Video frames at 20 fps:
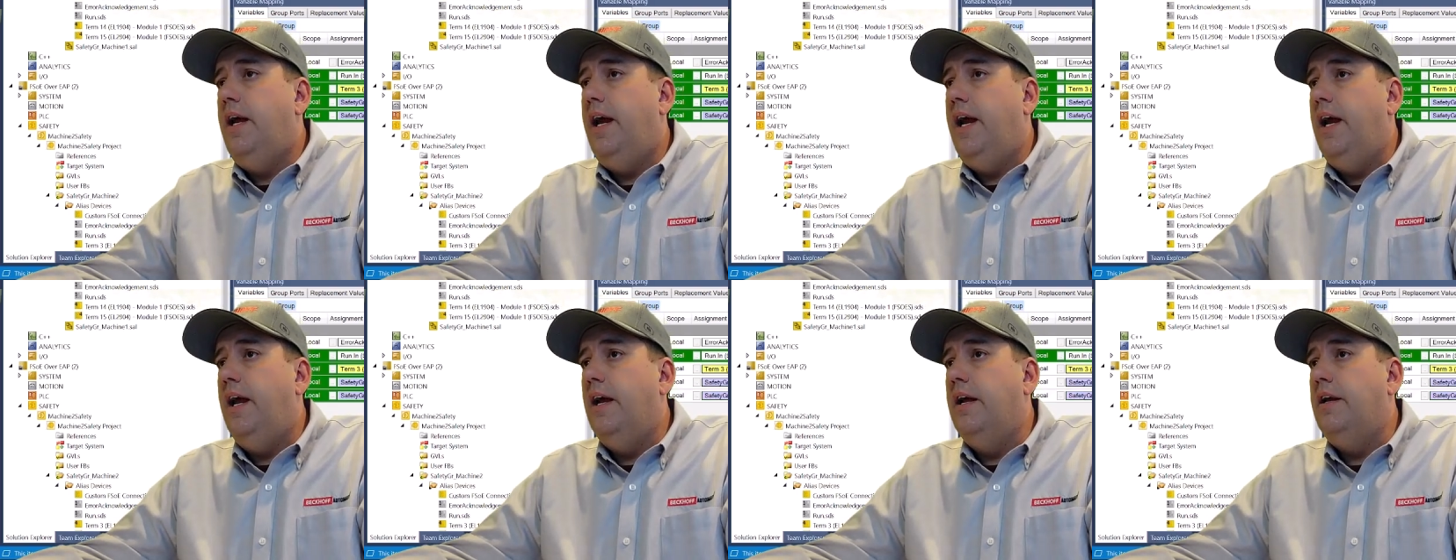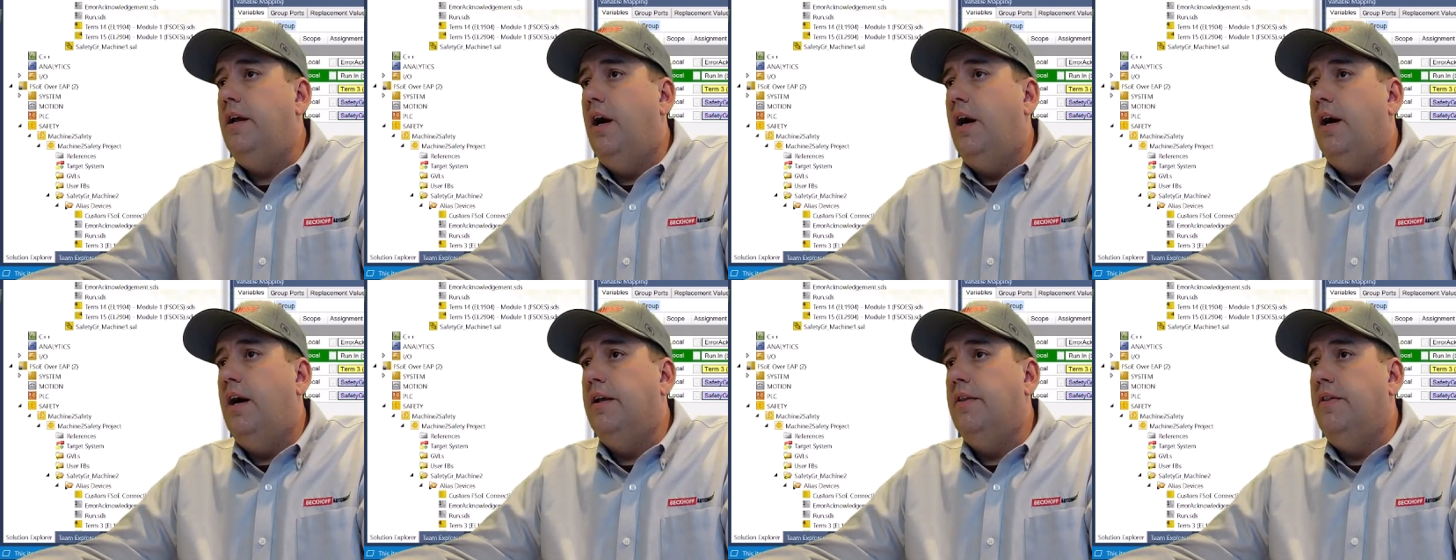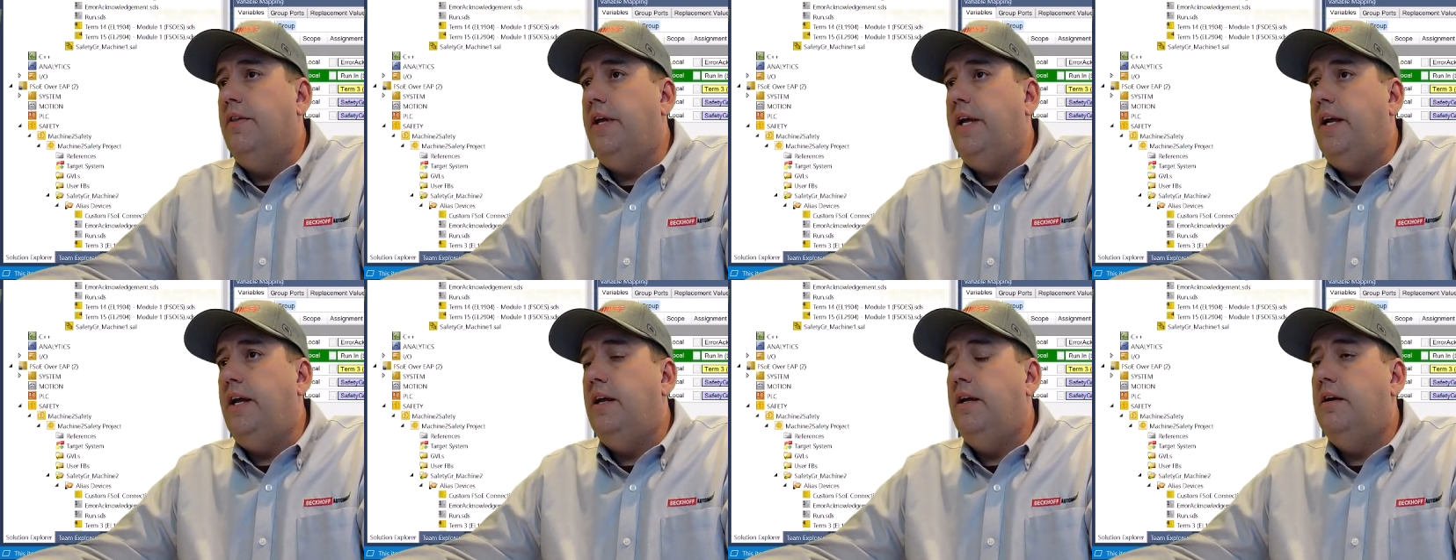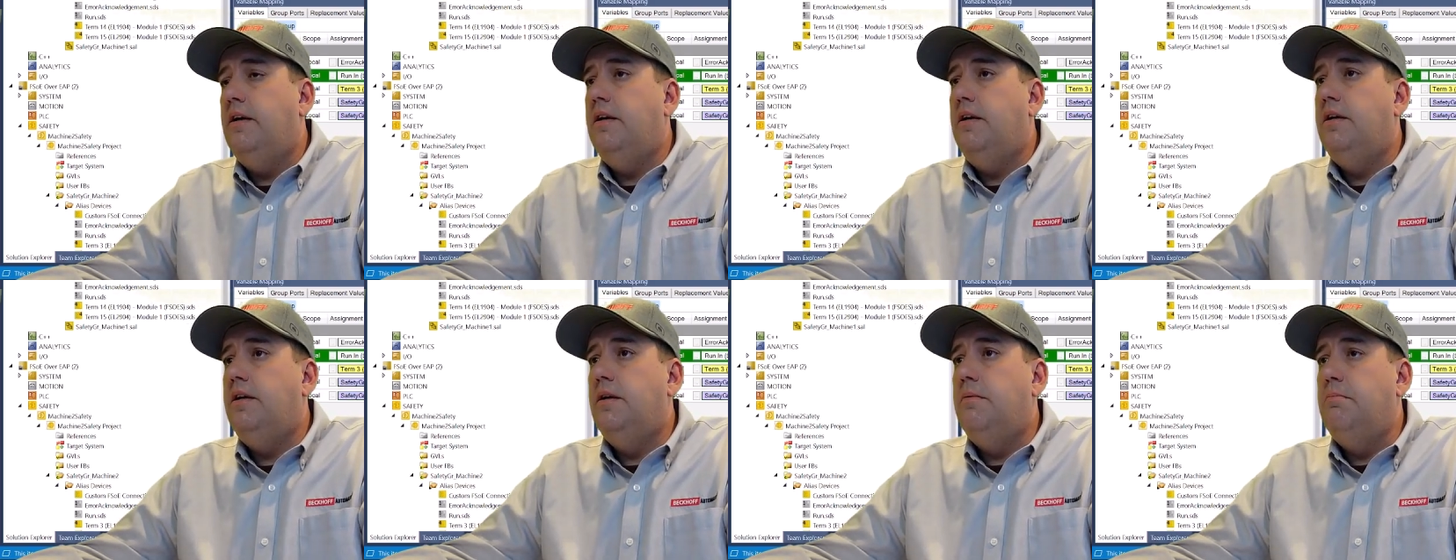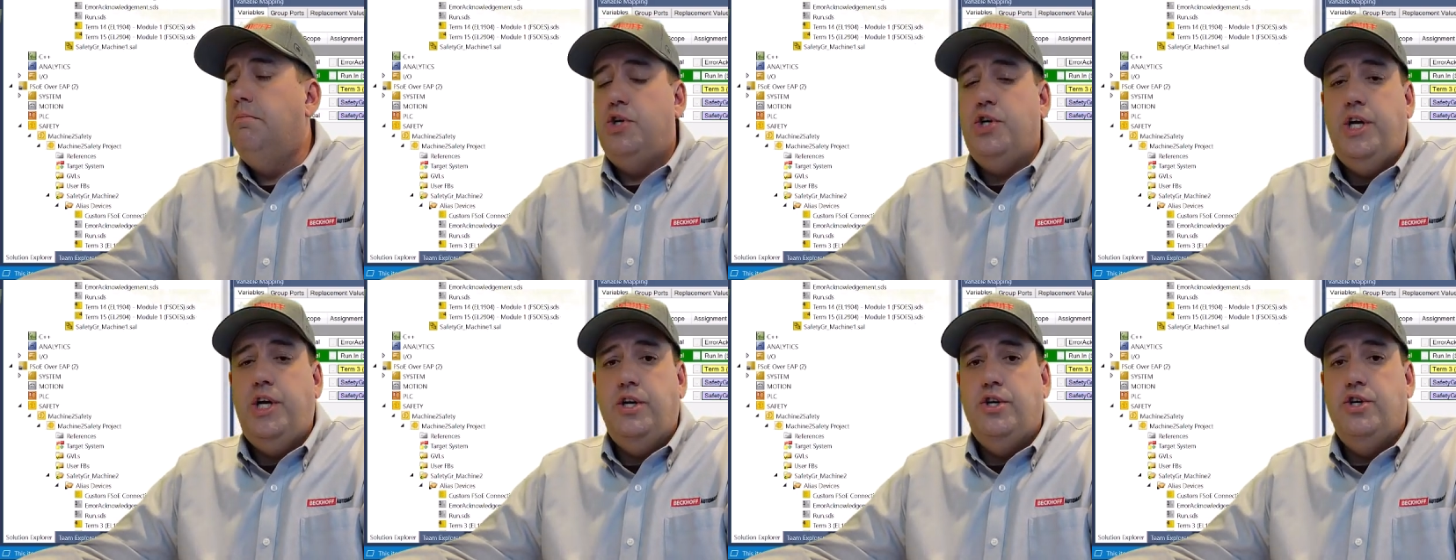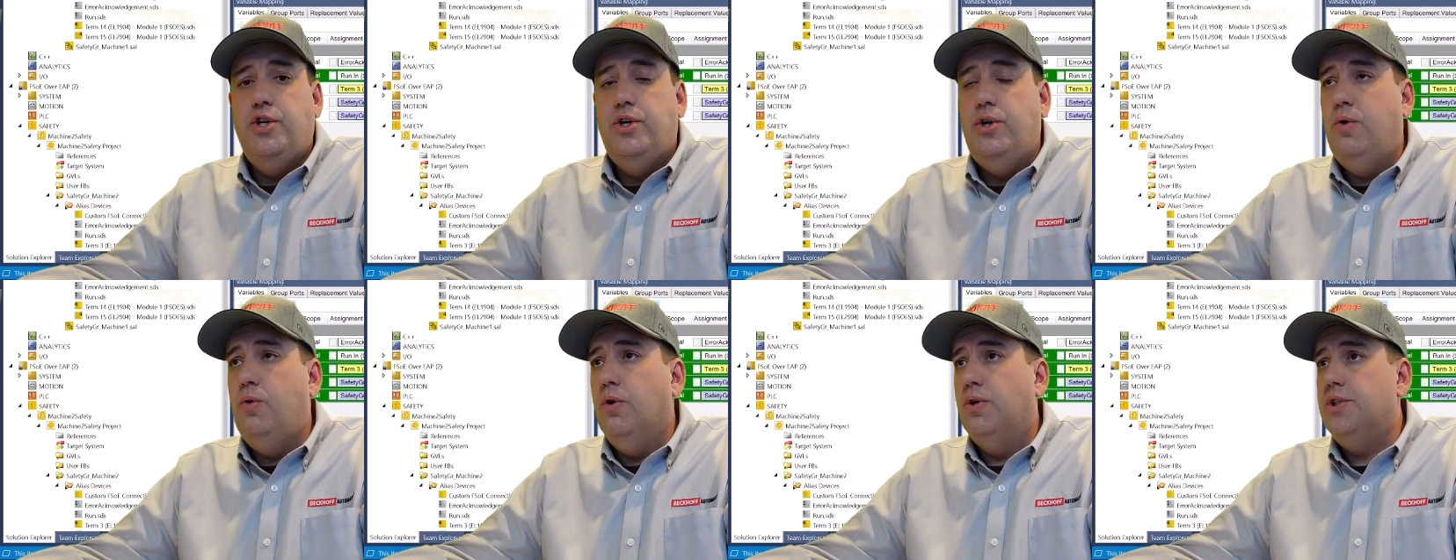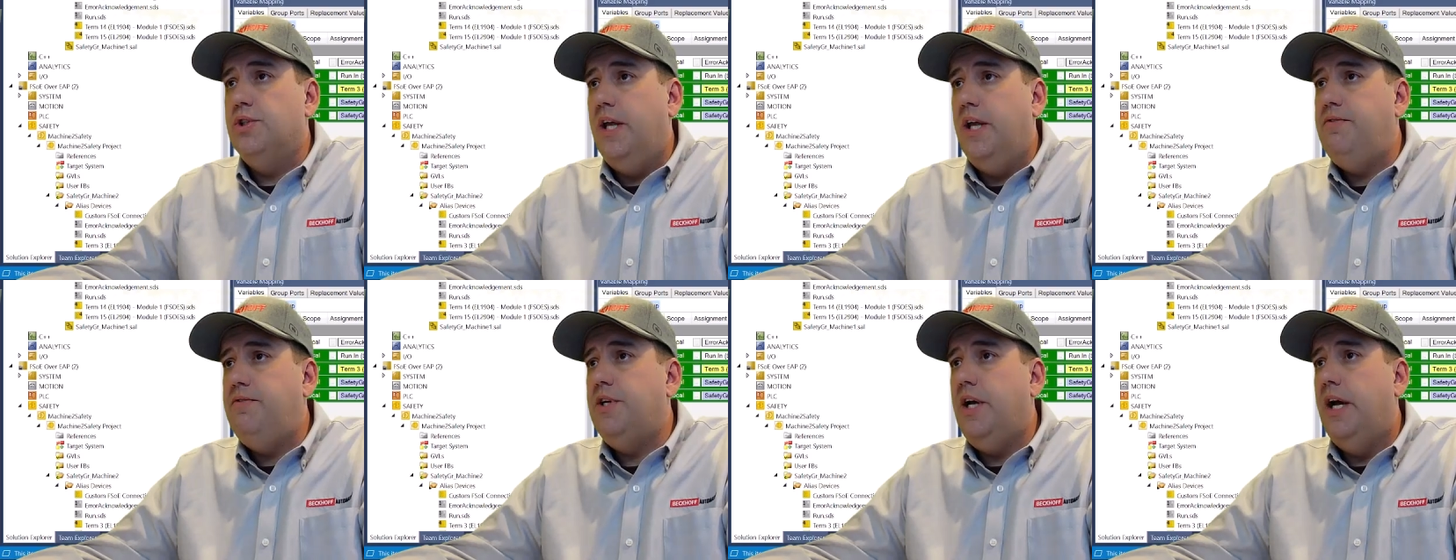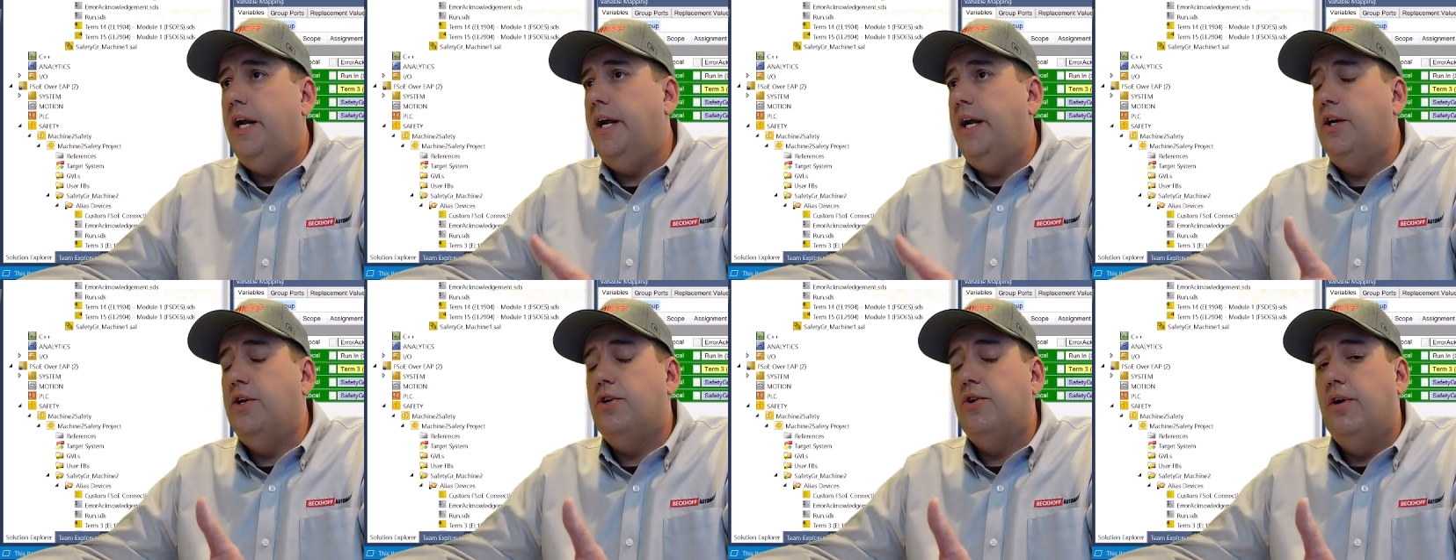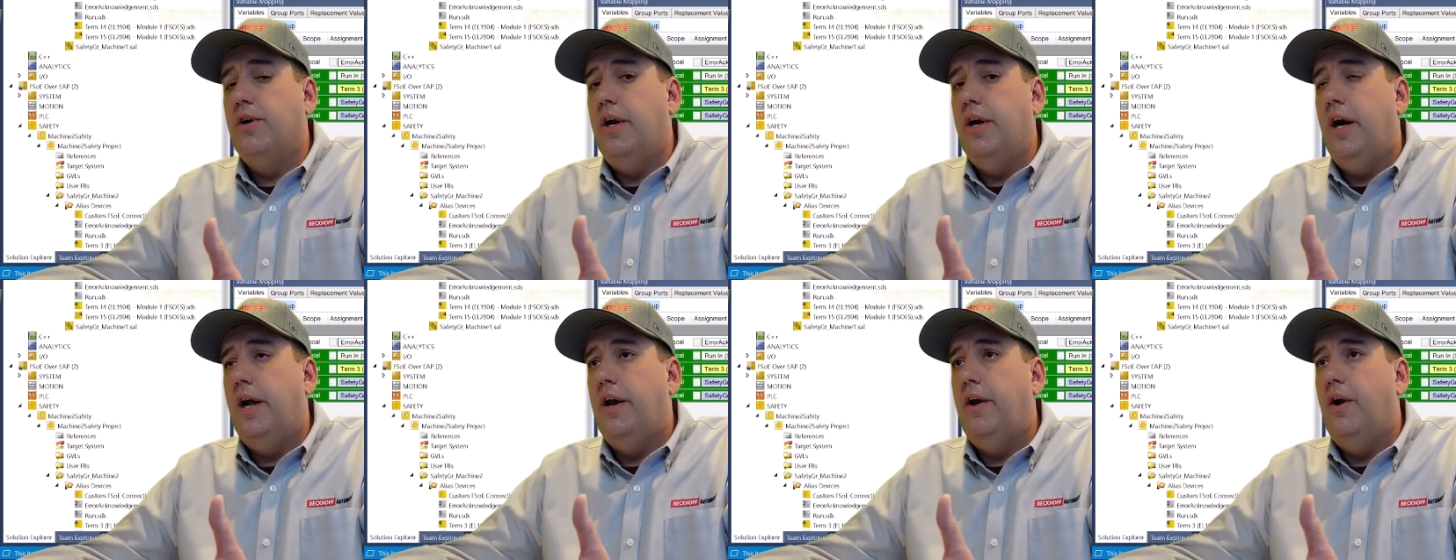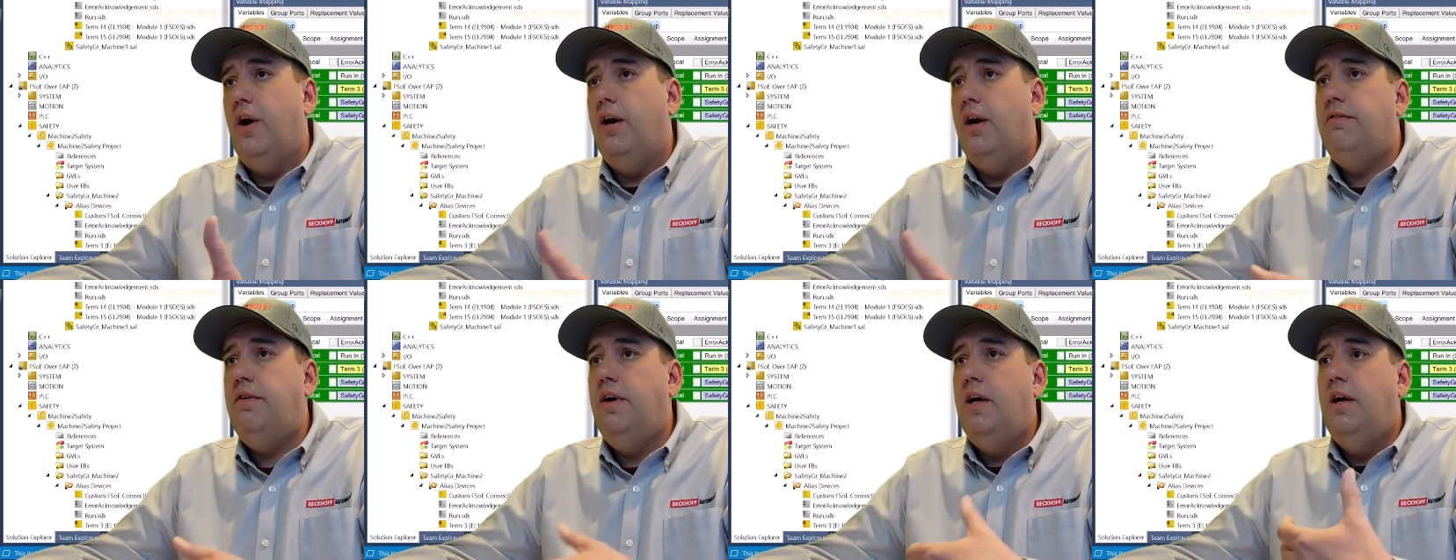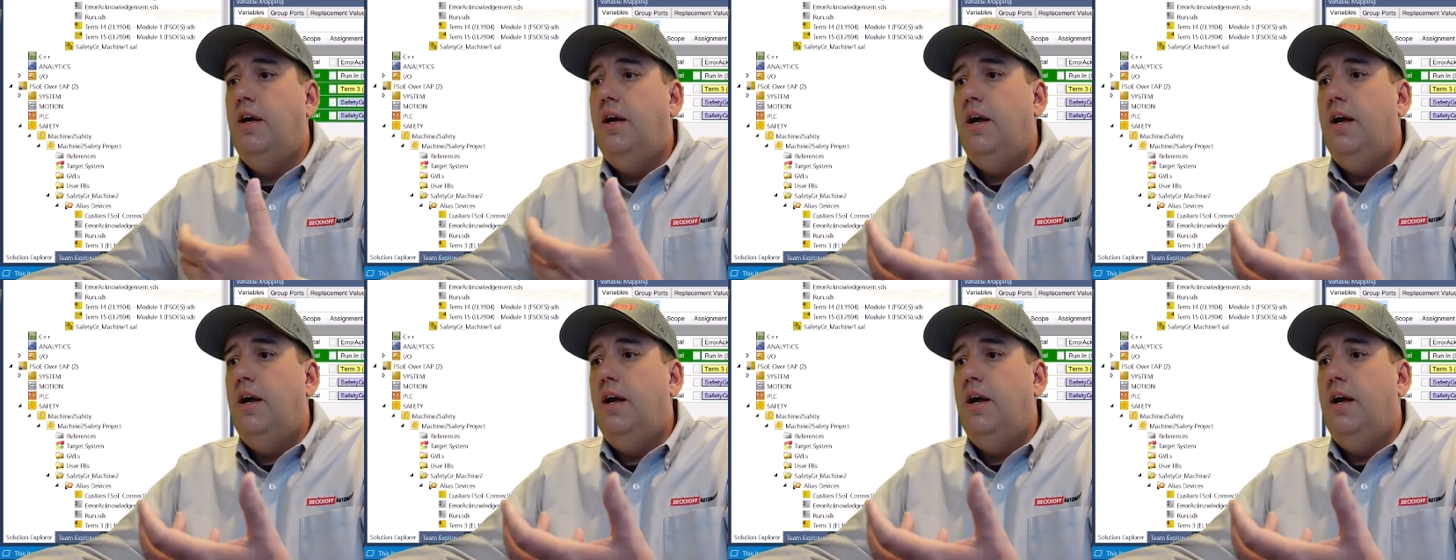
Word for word: And on the machine two or slave side, I can turn it on and off.